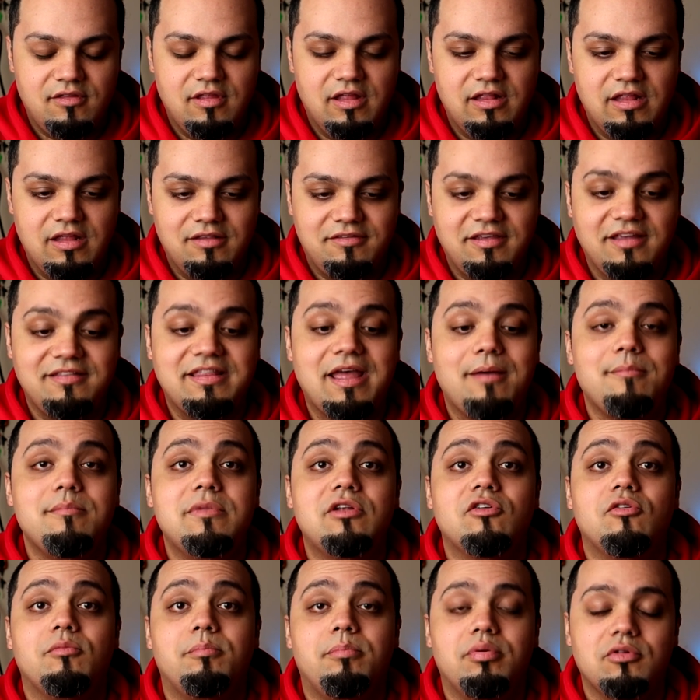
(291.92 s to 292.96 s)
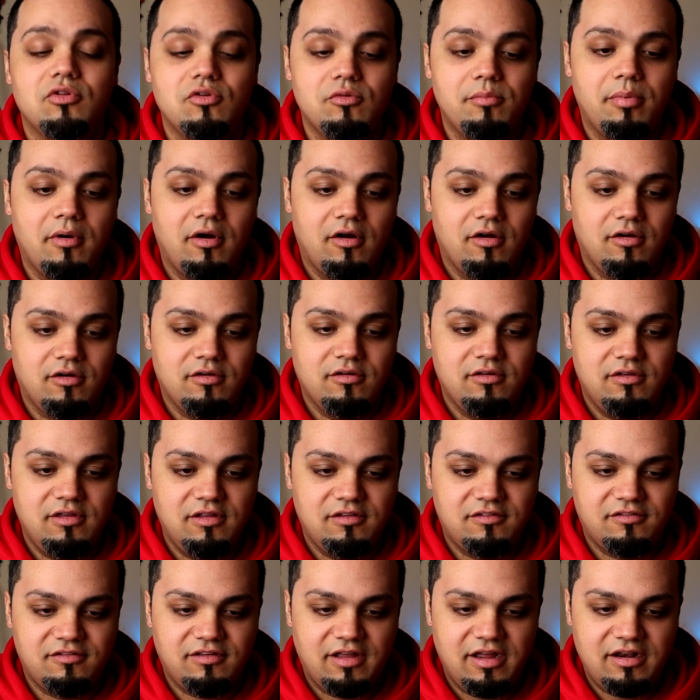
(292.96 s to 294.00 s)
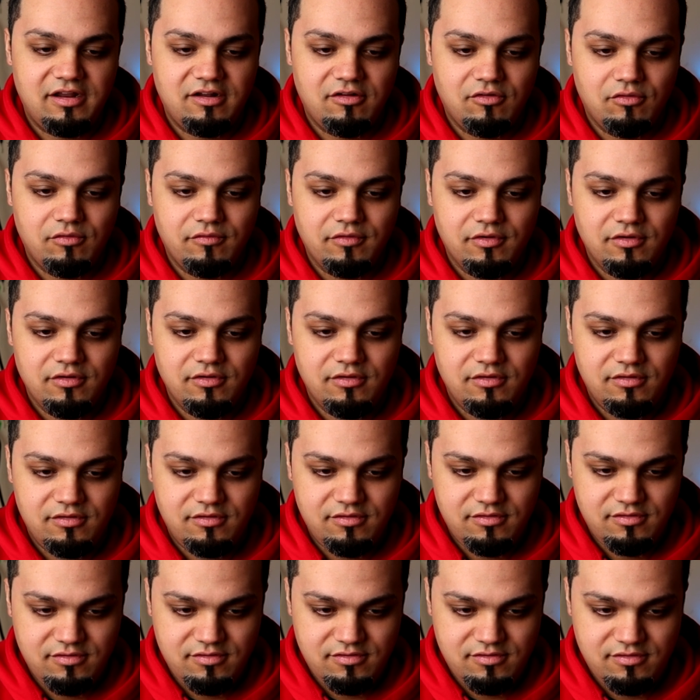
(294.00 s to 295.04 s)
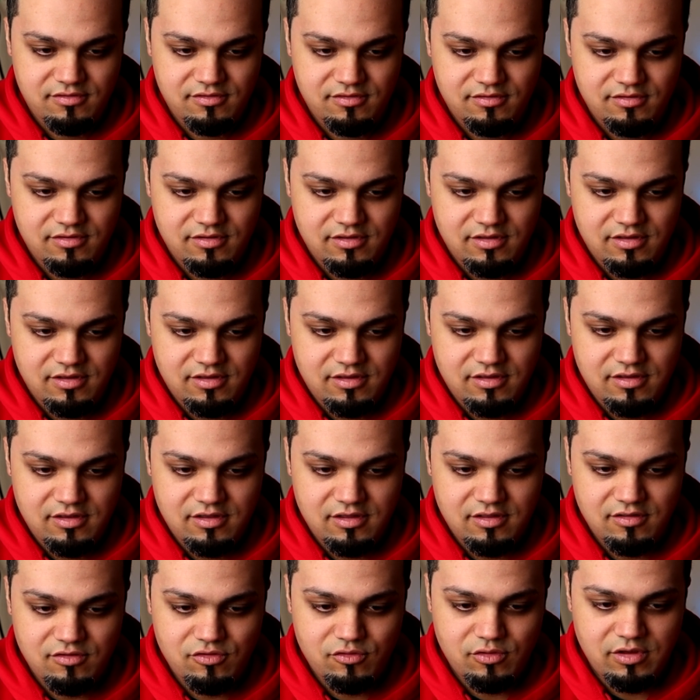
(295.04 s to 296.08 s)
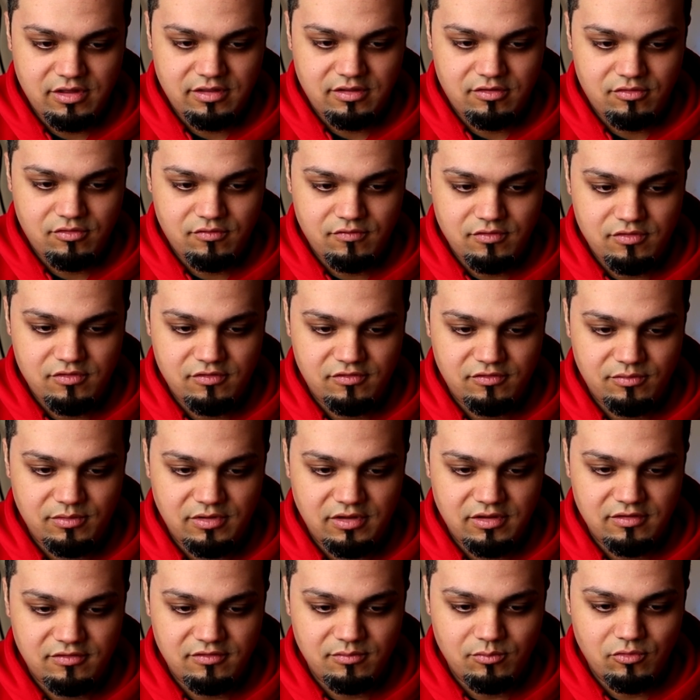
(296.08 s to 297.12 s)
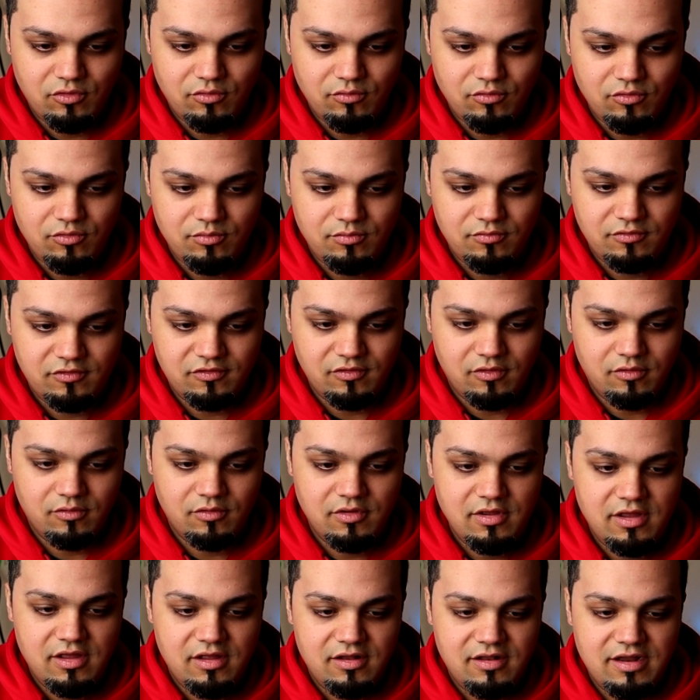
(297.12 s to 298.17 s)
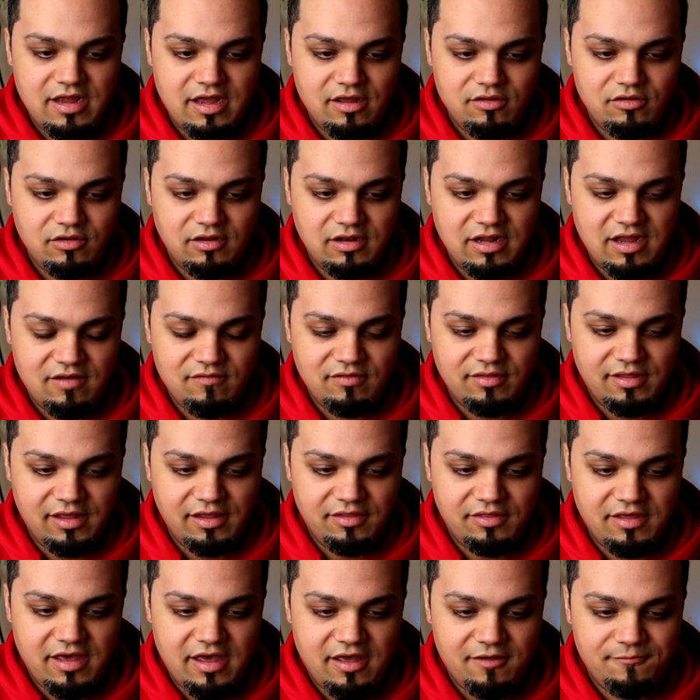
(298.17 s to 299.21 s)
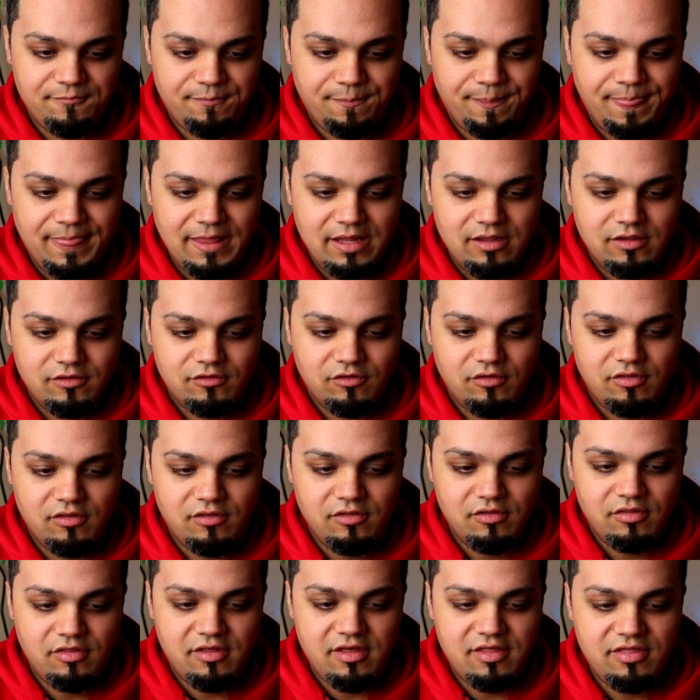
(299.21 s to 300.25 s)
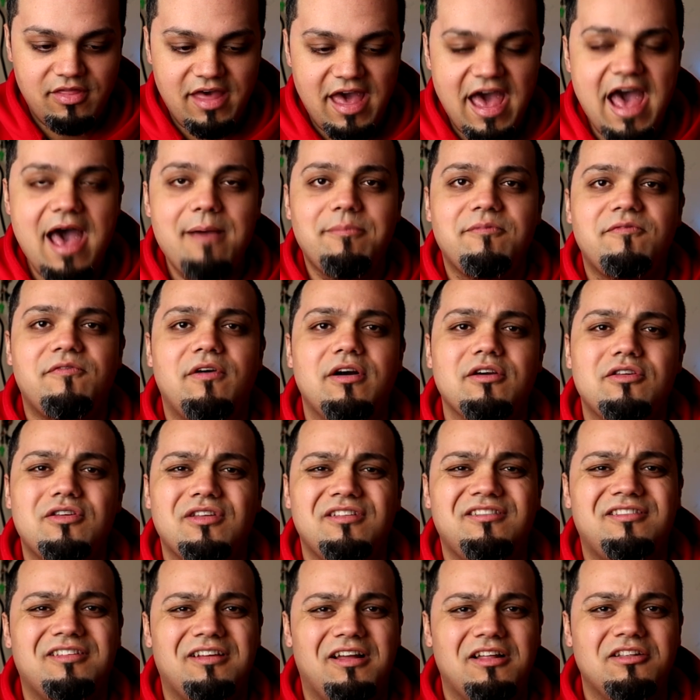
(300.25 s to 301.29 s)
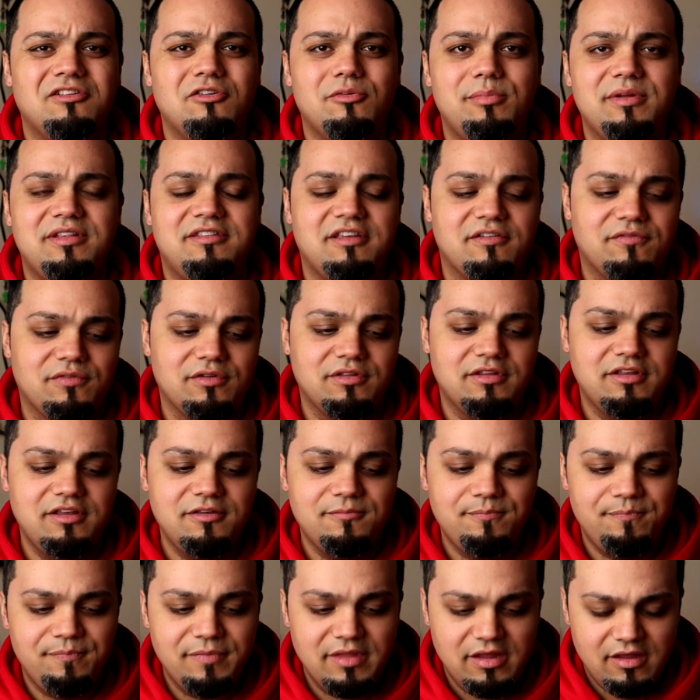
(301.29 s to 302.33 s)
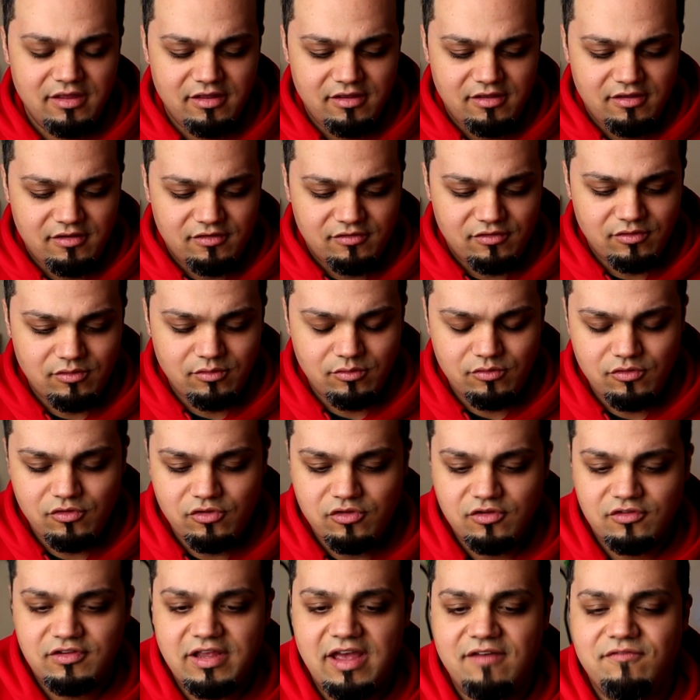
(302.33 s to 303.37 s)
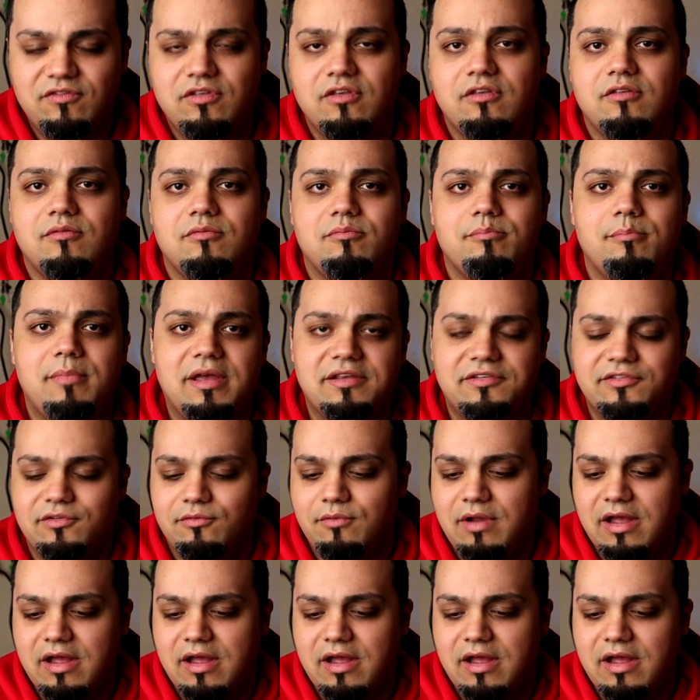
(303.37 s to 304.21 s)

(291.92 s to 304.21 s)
and then take that middle blue bar and slide it over and drag that over just so we can get some more room. So now you can have it like that. So the, the, the app functions a little bit differently. So you just have to mess